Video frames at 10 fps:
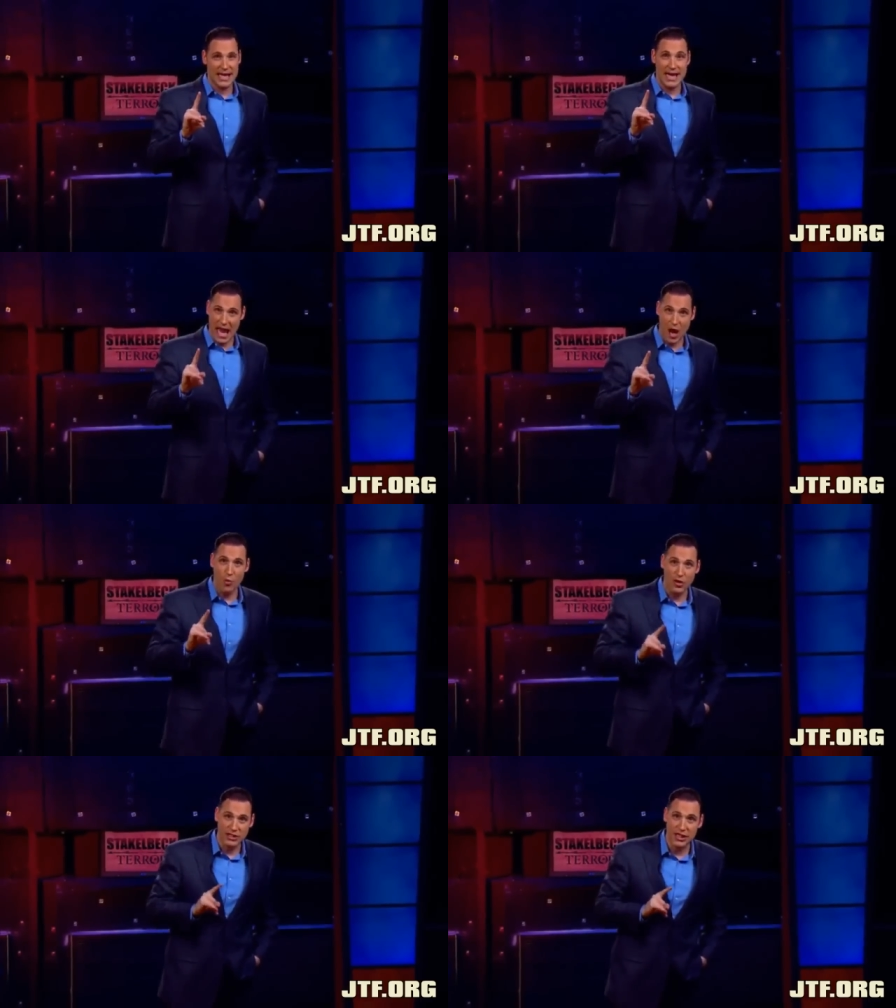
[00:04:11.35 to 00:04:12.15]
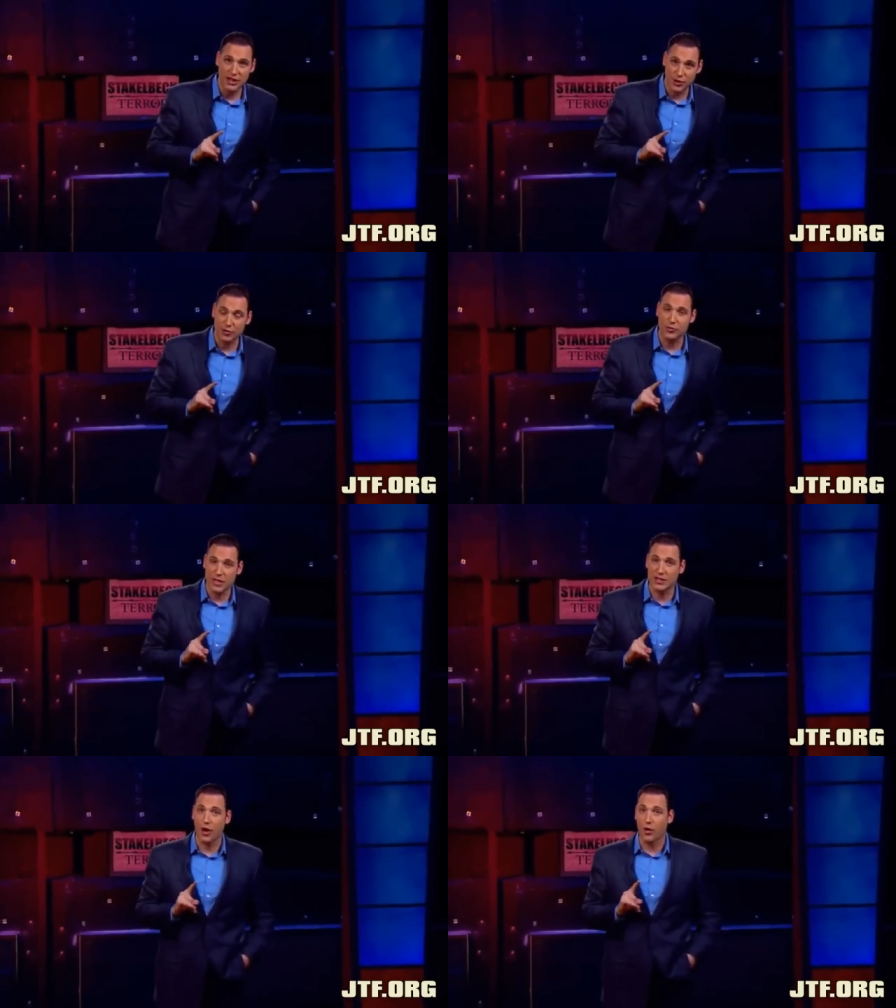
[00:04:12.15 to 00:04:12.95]
Now, once the Jews
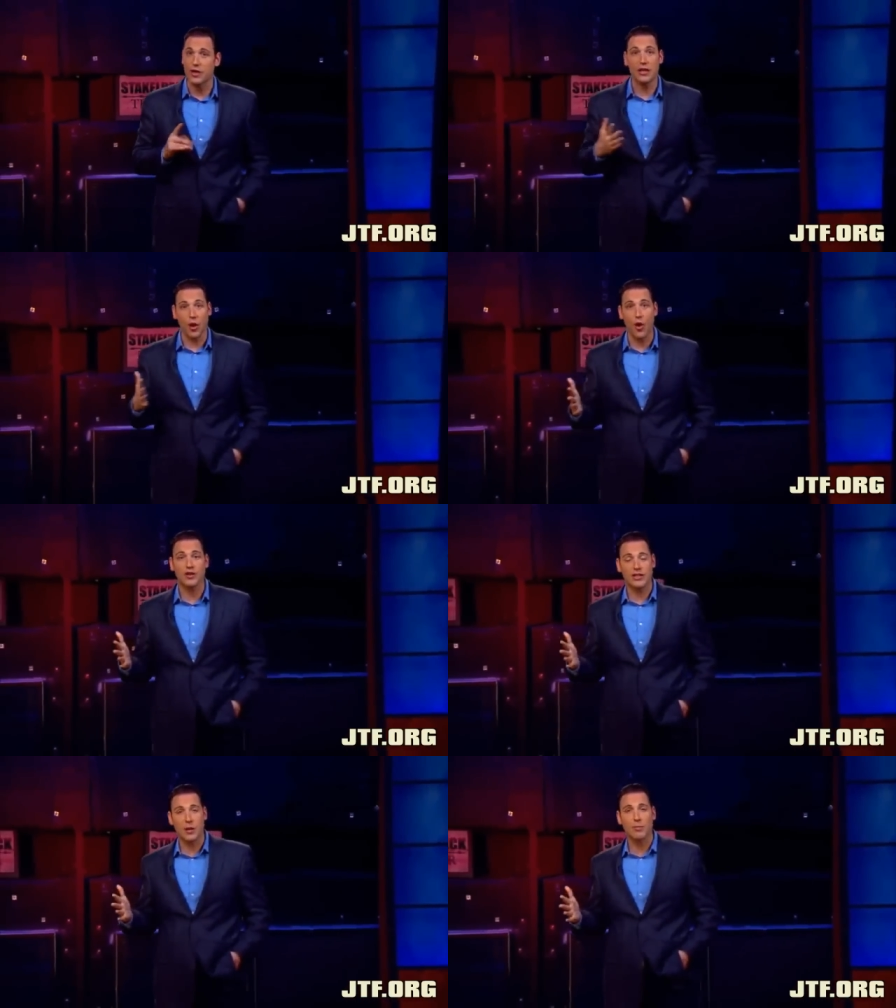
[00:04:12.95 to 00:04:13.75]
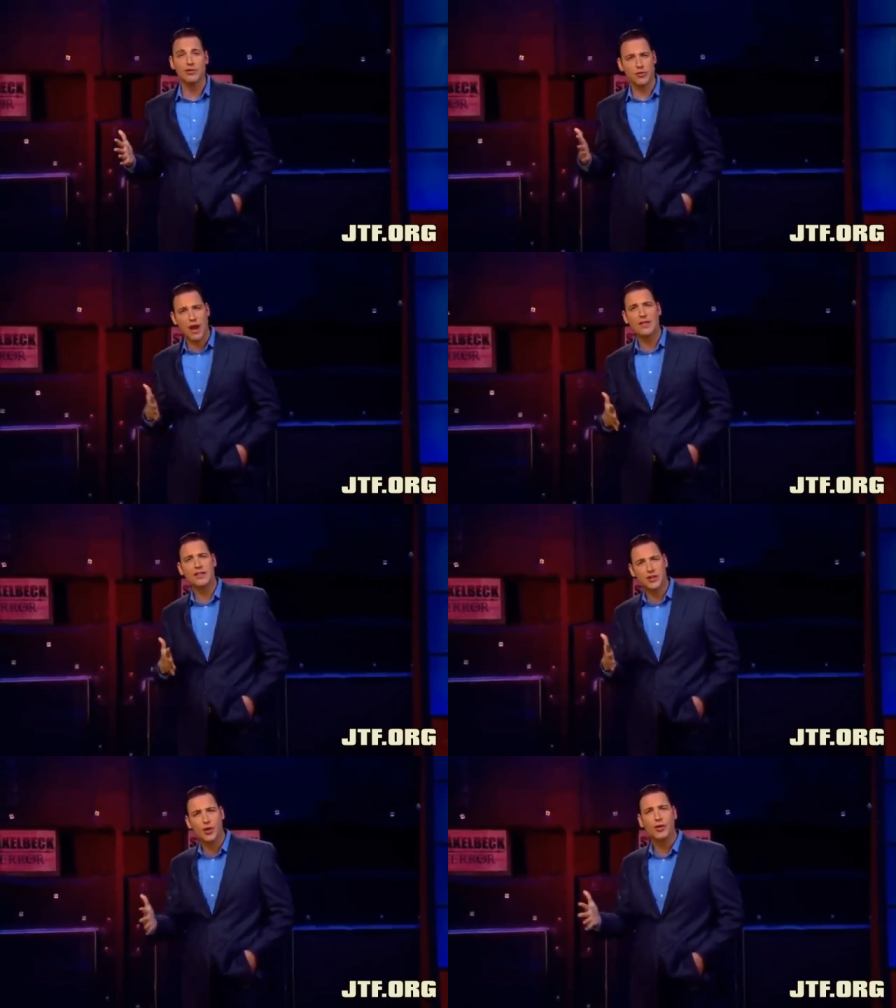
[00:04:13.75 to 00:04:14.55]
returned in large numbers around the
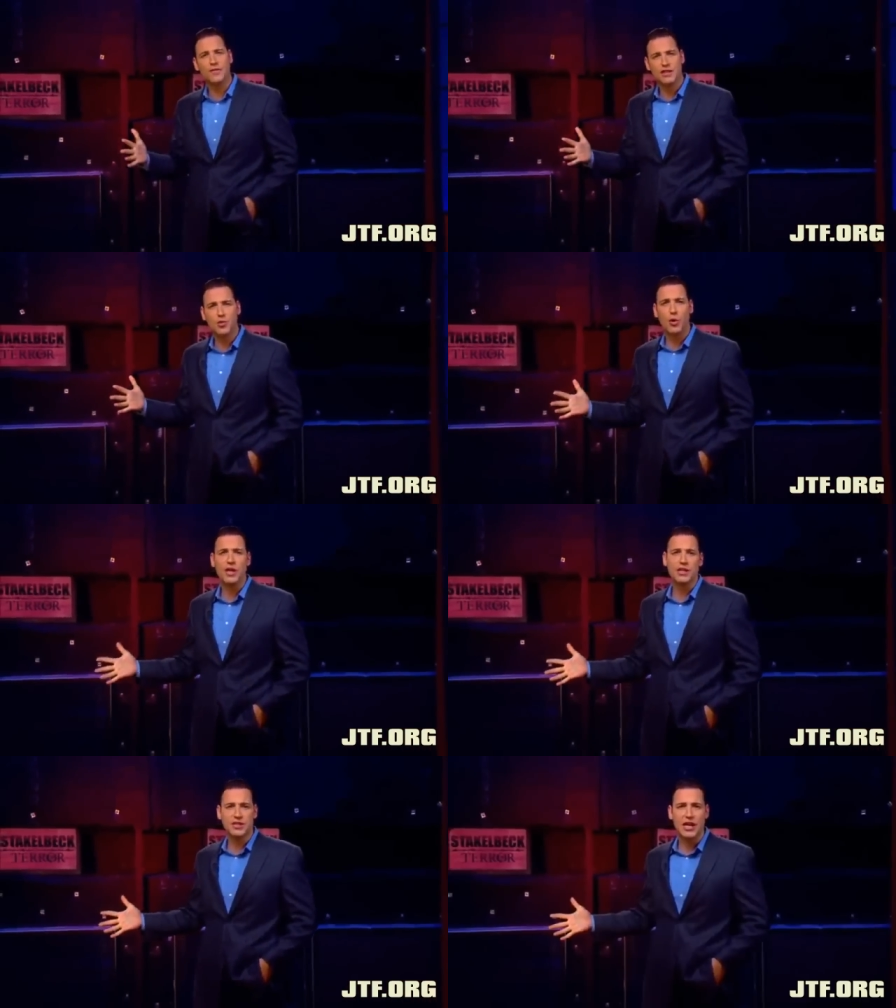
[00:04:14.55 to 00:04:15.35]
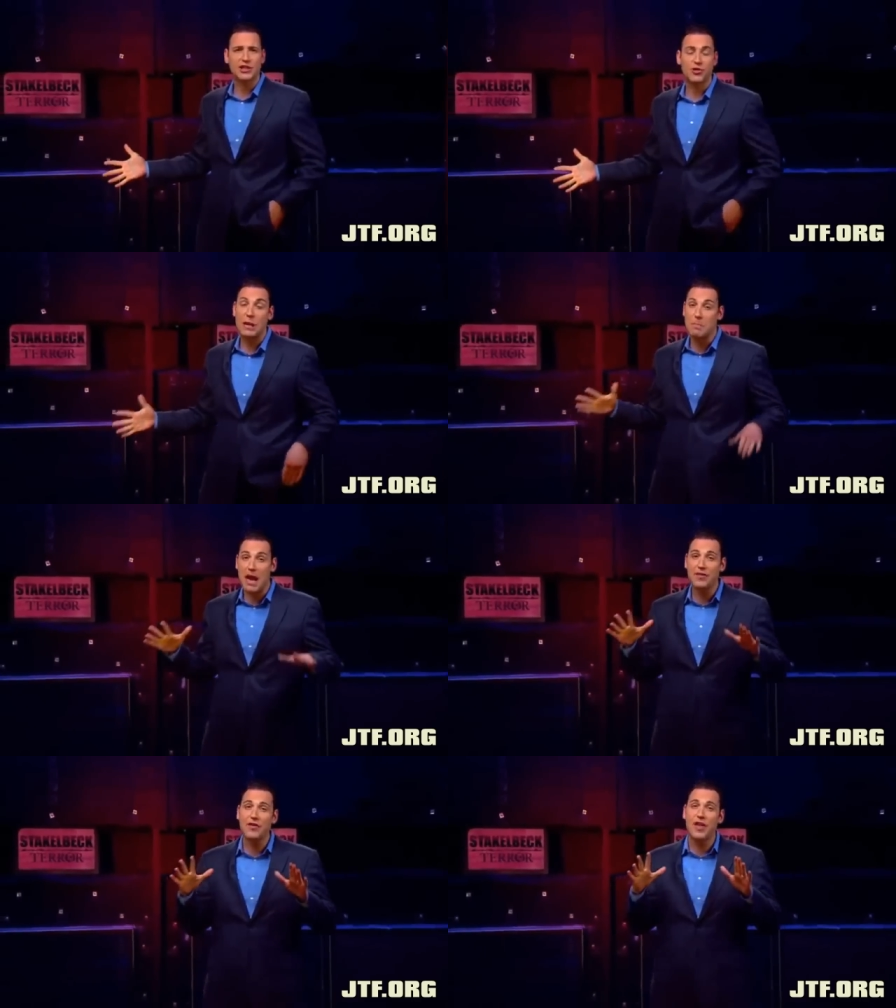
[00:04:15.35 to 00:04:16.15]
turn of the 20th century and
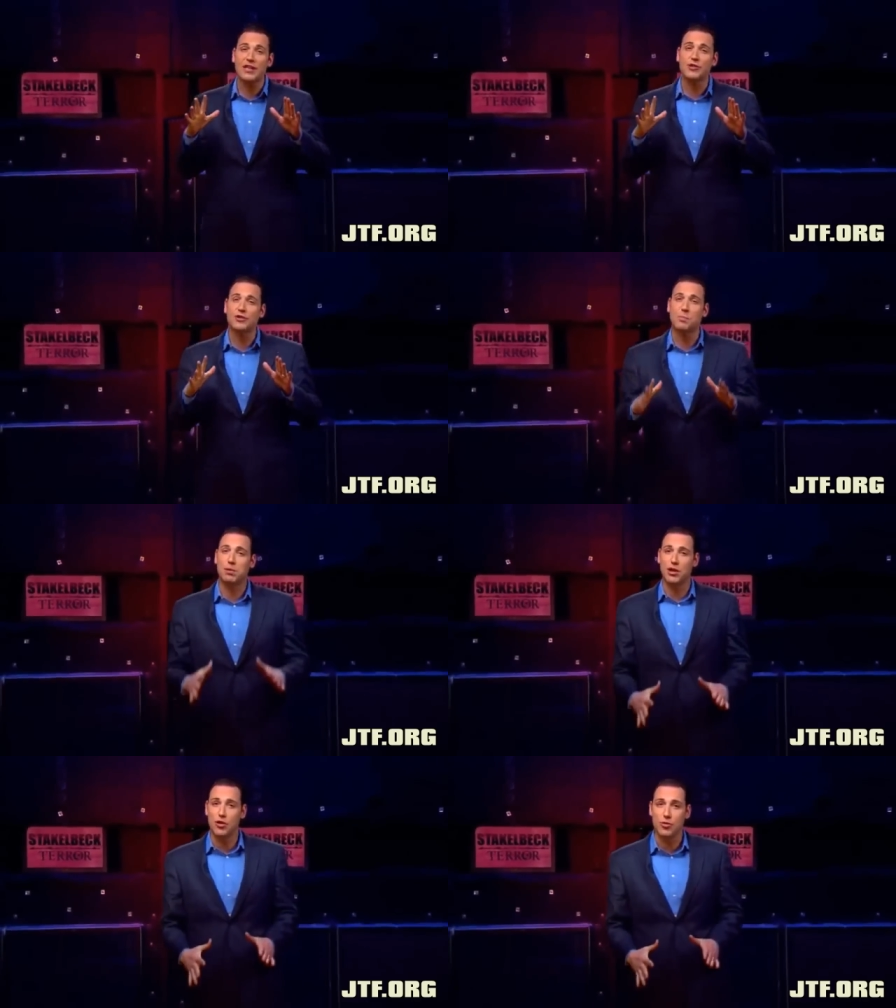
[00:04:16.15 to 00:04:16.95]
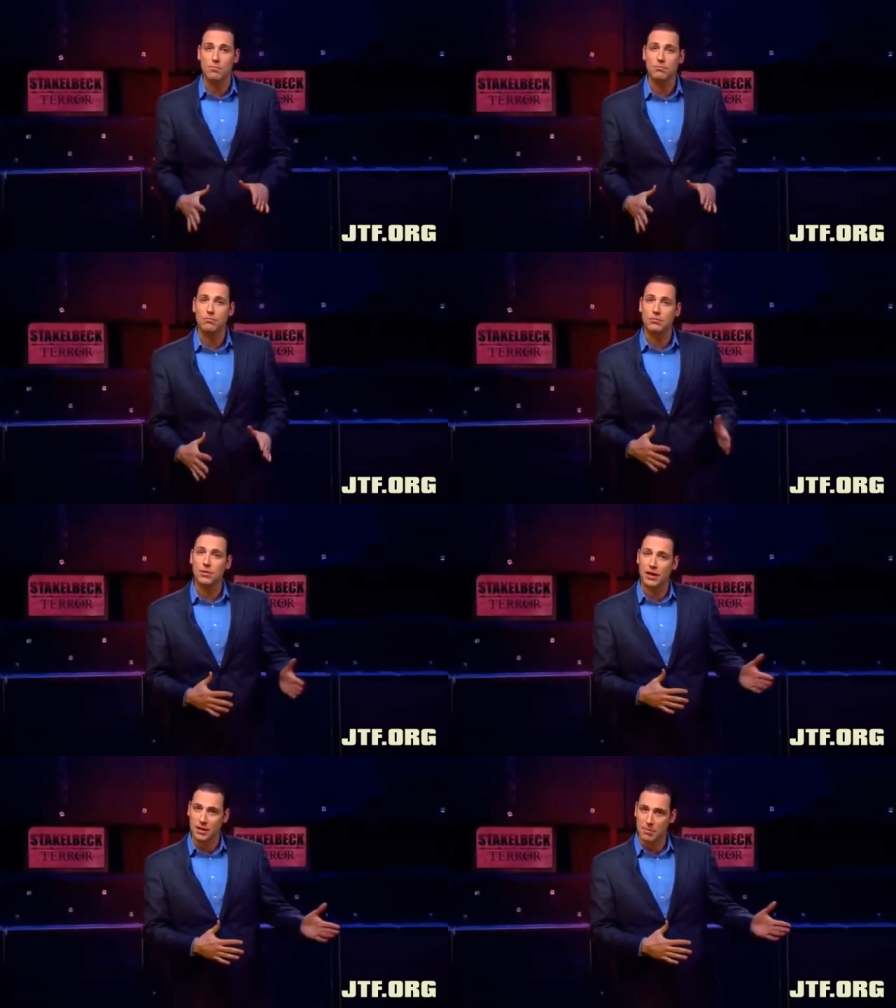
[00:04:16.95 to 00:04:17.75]
made the deserts bloom,
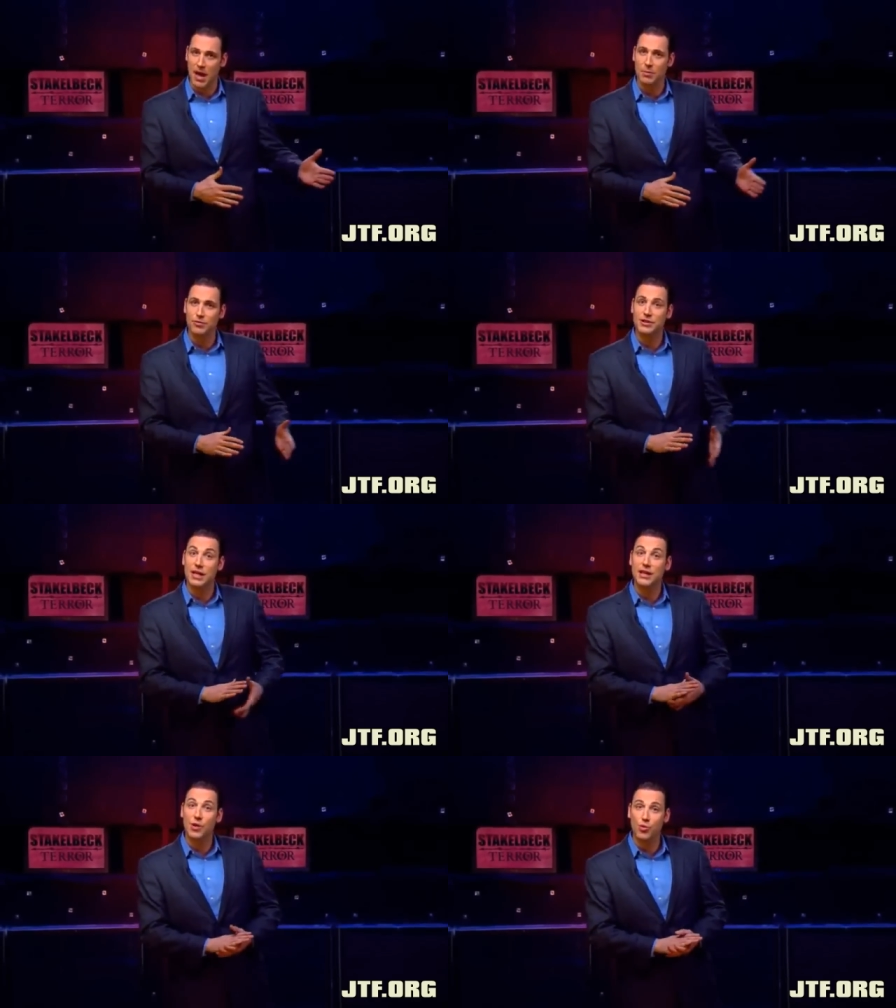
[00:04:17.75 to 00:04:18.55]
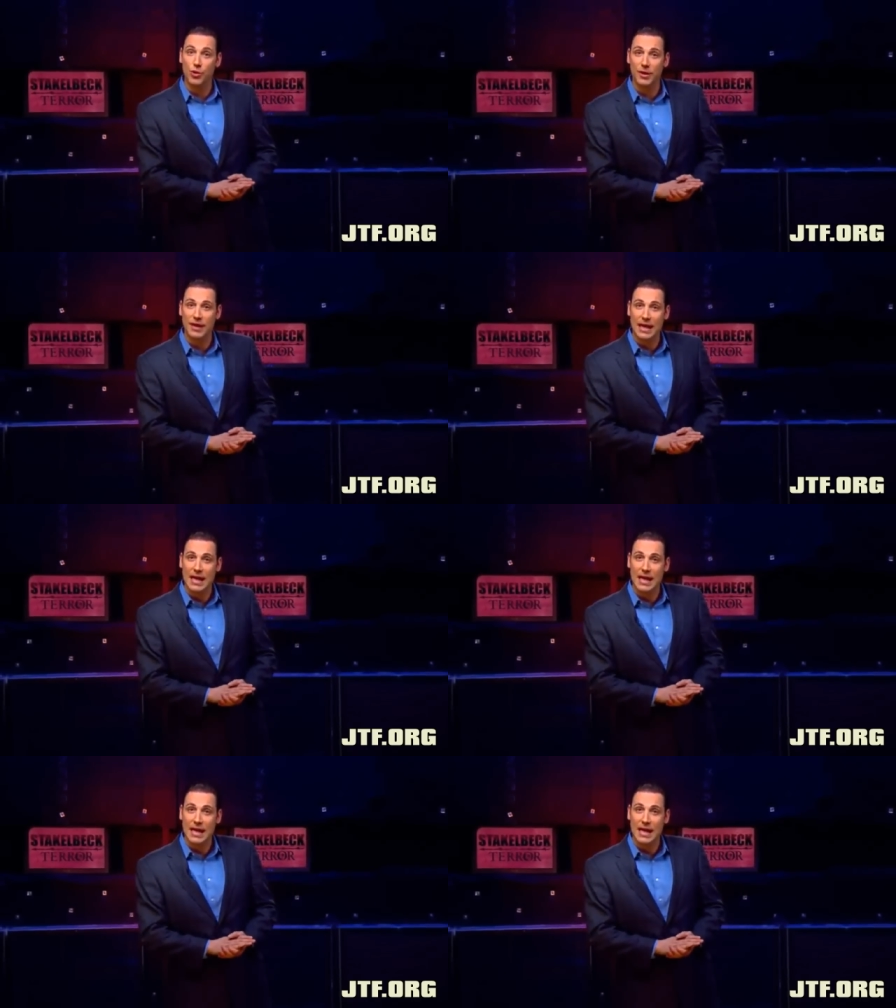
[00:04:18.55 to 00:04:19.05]
like the Bible said they would,